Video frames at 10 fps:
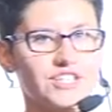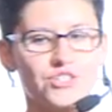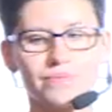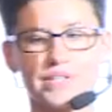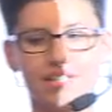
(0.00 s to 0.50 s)

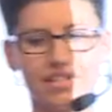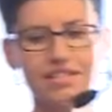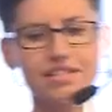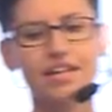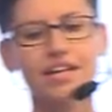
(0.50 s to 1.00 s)
I'd like
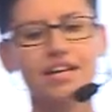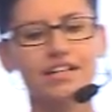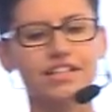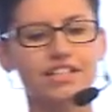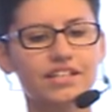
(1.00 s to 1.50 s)
to use
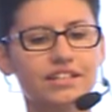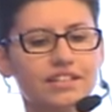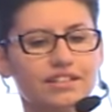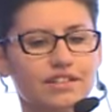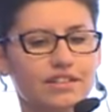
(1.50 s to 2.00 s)
some of the
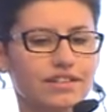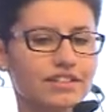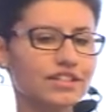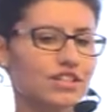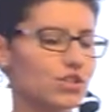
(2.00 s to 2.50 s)

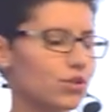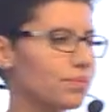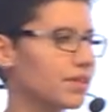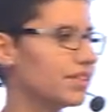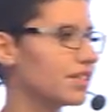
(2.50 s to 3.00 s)

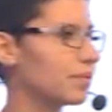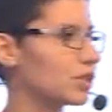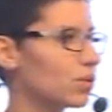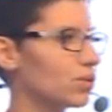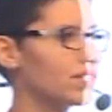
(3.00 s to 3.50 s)

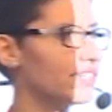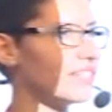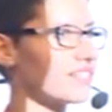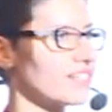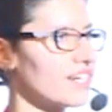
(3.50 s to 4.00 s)
cases
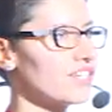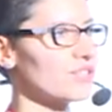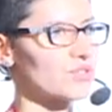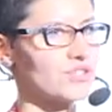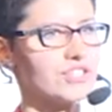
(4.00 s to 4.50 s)

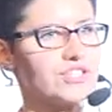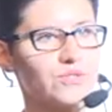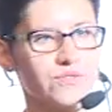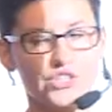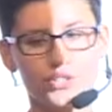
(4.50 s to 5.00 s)
from
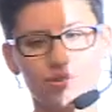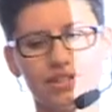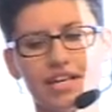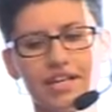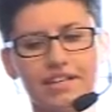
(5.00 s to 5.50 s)
my
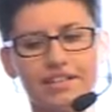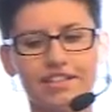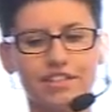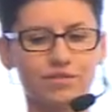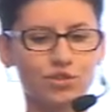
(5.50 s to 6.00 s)

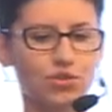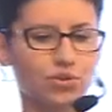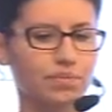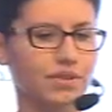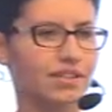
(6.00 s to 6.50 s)
experience to
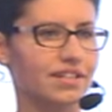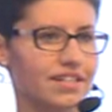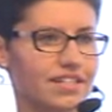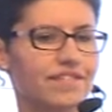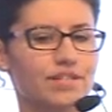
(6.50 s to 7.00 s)
tell you
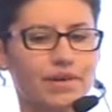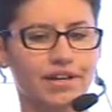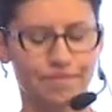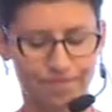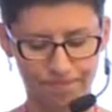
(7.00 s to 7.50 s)
what
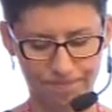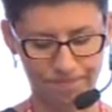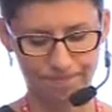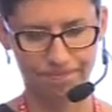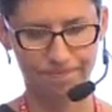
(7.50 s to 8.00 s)
knowledge is
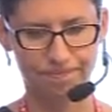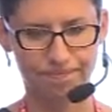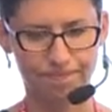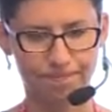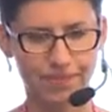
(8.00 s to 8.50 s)
required
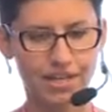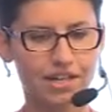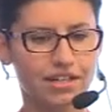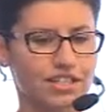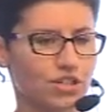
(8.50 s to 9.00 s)
to
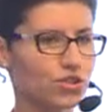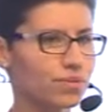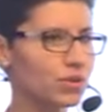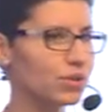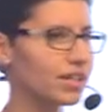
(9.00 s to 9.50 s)

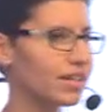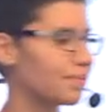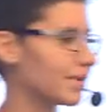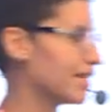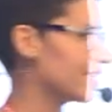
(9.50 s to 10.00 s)
locate a bug.